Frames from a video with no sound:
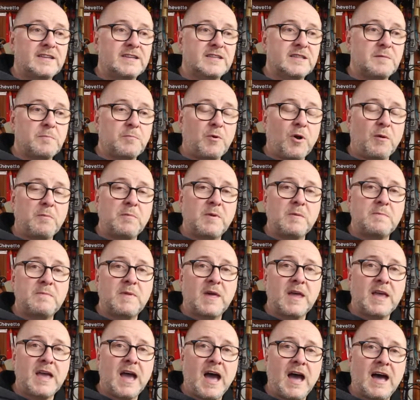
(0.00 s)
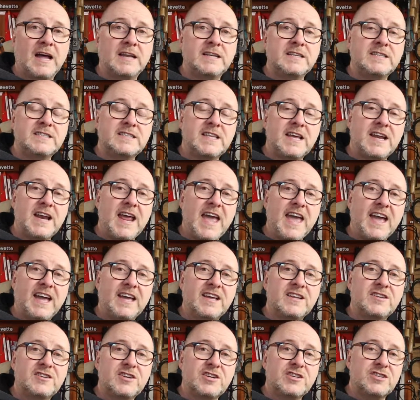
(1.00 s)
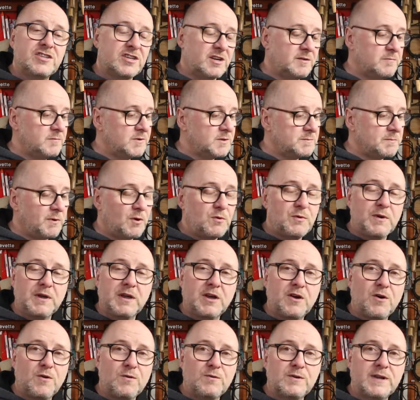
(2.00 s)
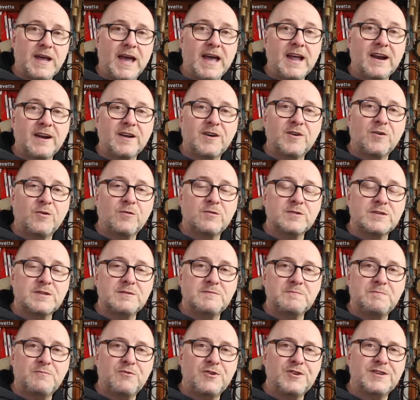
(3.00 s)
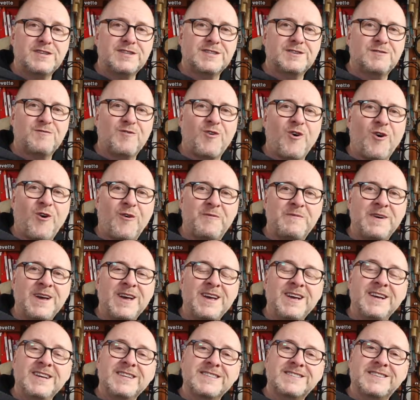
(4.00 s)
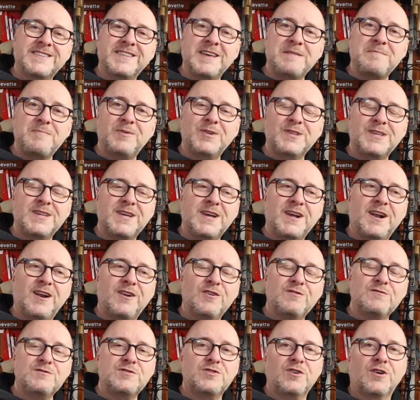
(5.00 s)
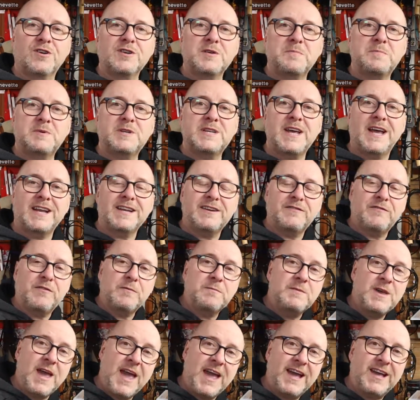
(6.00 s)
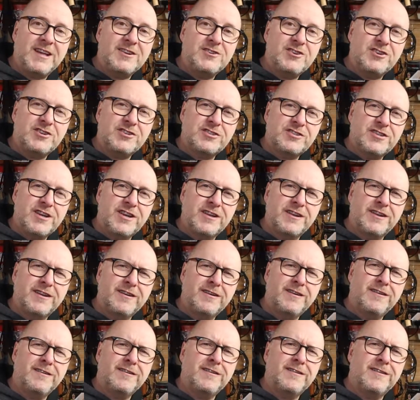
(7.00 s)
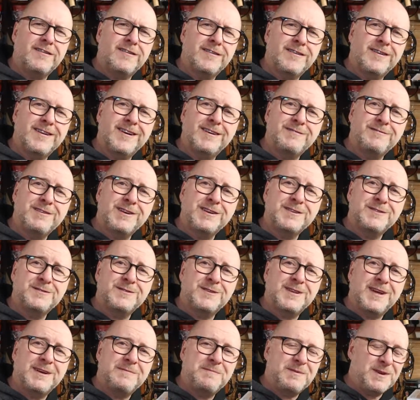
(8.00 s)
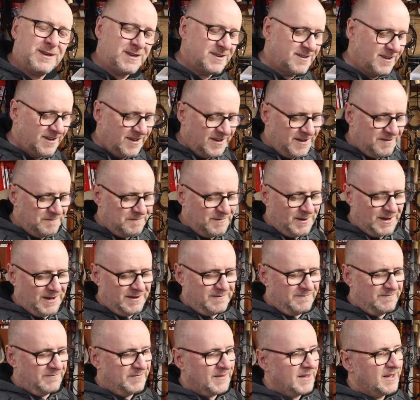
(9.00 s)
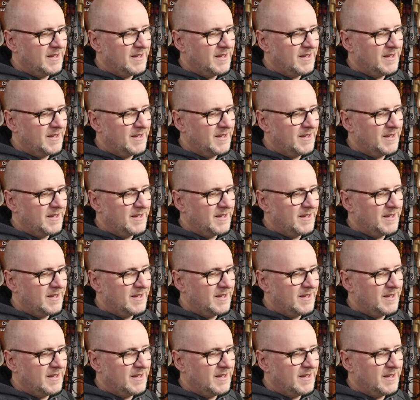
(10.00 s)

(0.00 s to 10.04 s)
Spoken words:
the problem they had is their air conditioning was blowing cold air and causing prints to warp. So they put the enclosure on to protect it from the air conditioning. Oh, how nice would that be? But